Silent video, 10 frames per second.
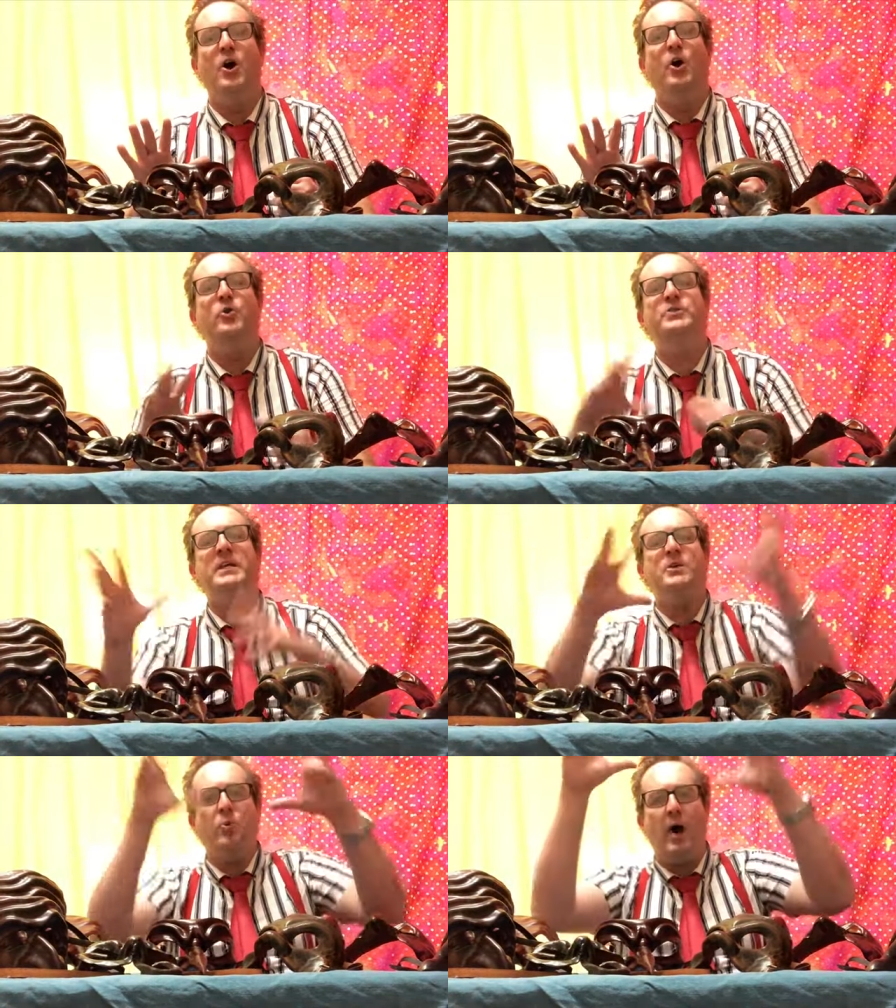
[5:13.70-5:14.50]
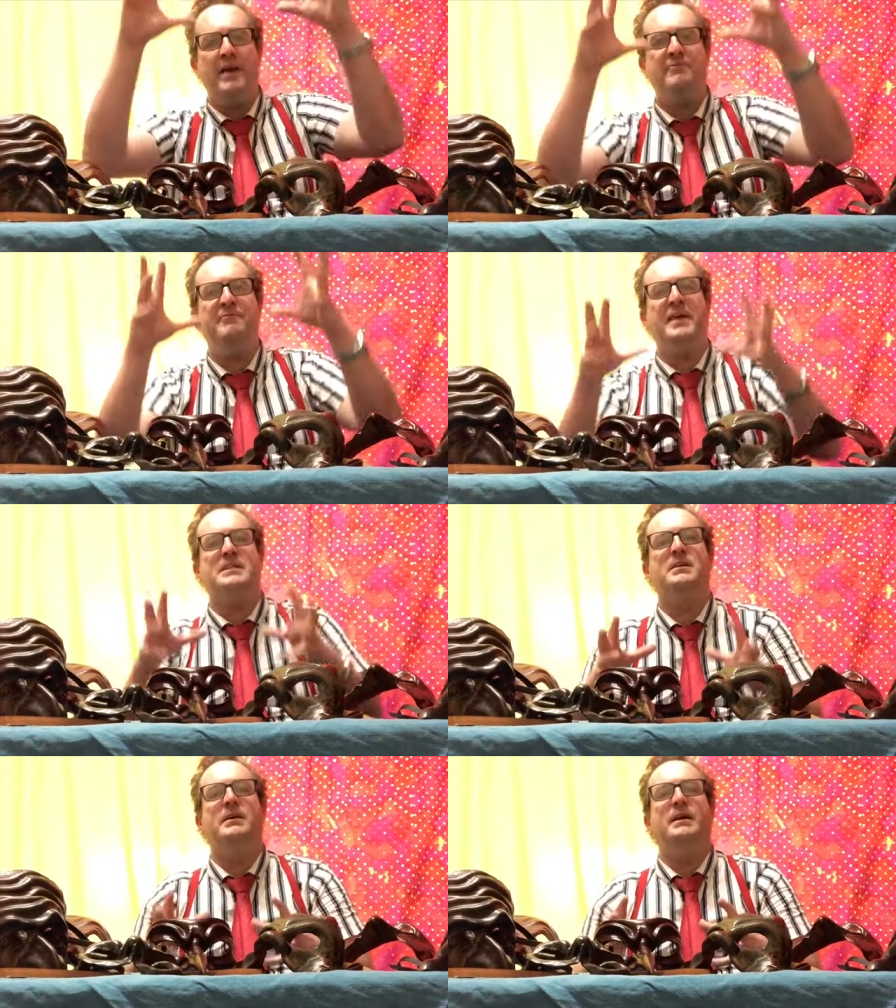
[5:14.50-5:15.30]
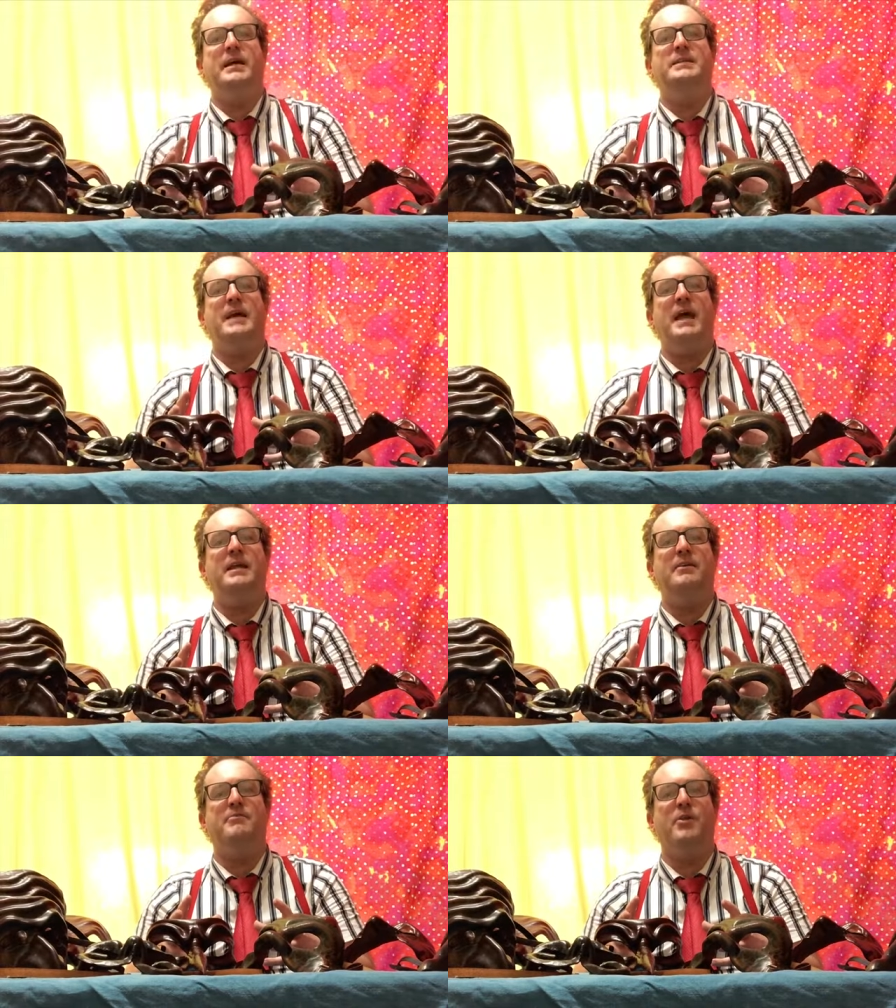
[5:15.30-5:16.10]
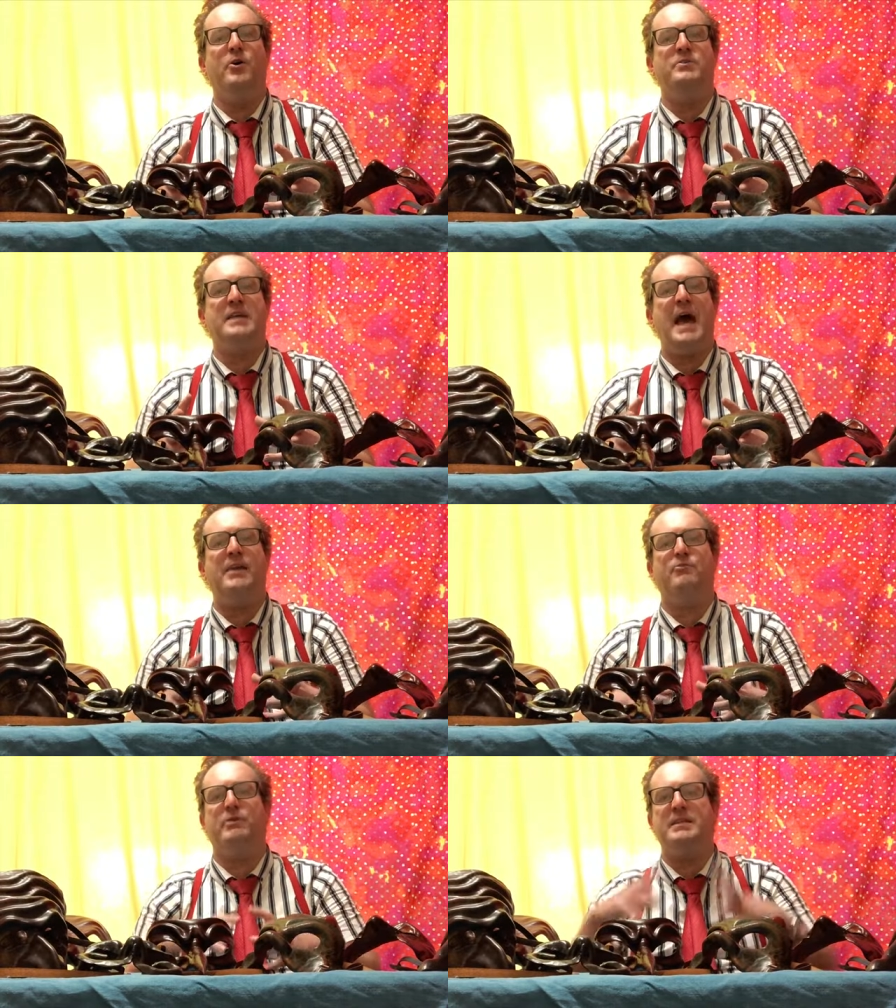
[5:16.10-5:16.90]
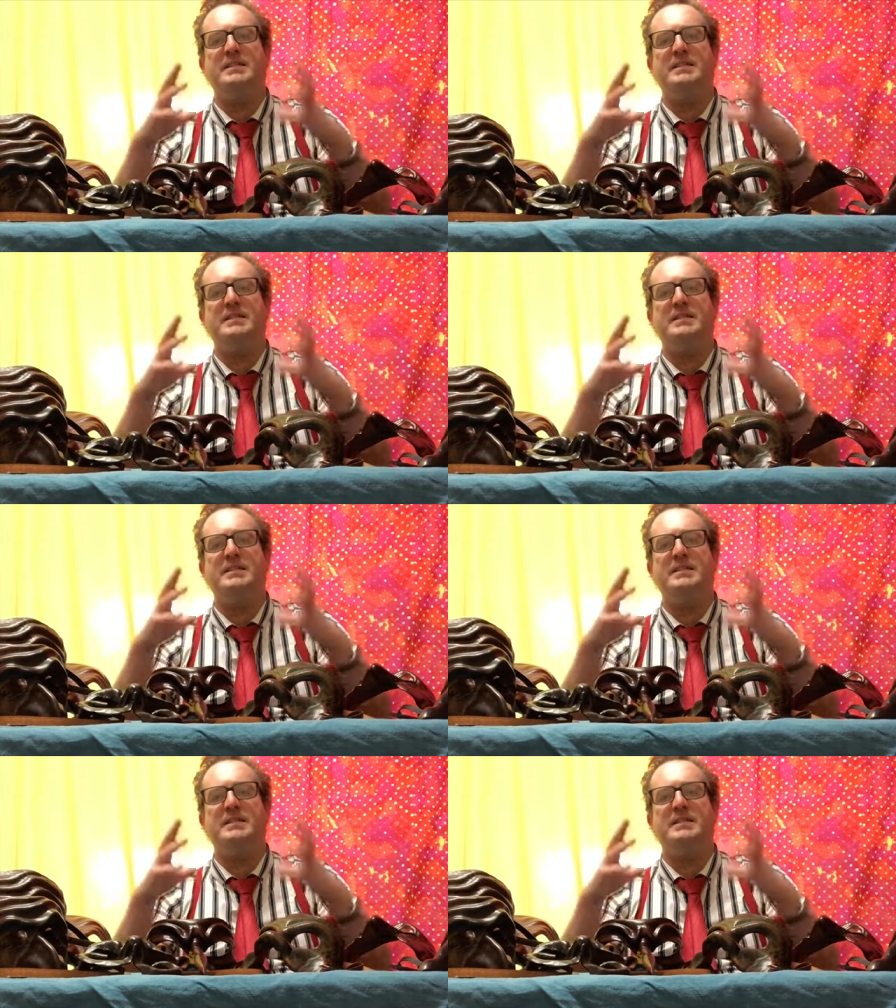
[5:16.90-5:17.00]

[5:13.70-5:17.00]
who didn't quite fit into any of those categories.